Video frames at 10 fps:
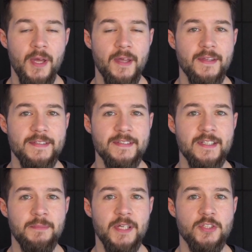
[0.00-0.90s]
This is
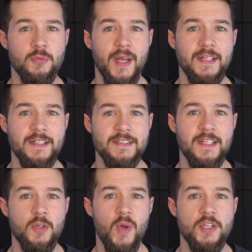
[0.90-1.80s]
going to be a direct
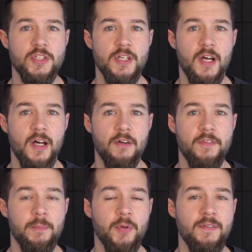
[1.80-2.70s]
continuation
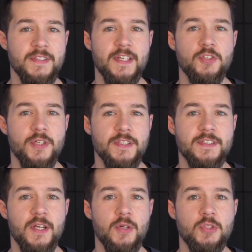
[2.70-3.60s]
of the previous entry in the
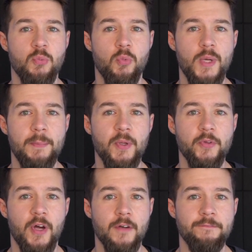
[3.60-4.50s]
series where we
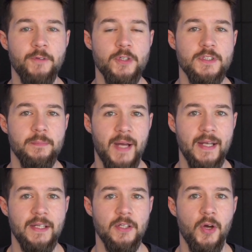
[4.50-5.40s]
built our first
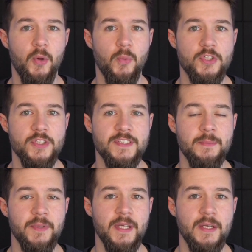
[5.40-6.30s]
bot in Go, which
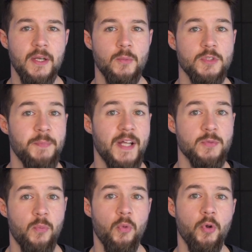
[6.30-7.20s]
simply
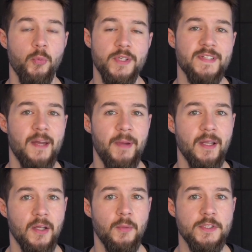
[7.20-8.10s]
responds with world when you type
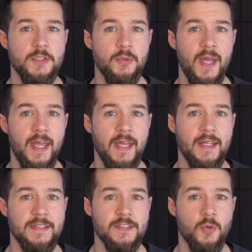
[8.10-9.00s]
hello into a
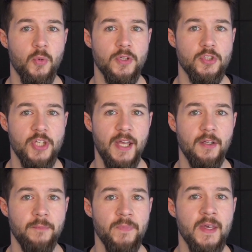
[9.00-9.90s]
Discord
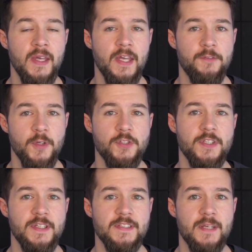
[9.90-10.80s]
channel. If you're interested
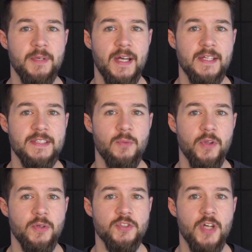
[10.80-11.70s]
in this type of content,
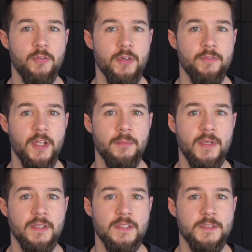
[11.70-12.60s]
whether it's software
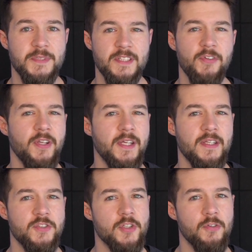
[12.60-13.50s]
development, specifically in
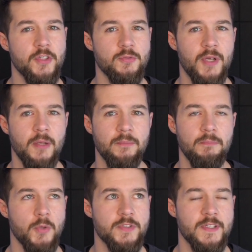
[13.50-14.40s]
the serverless realm
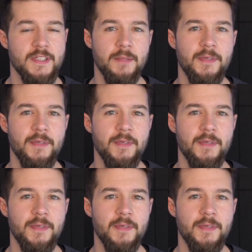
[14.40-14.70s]
most of the time,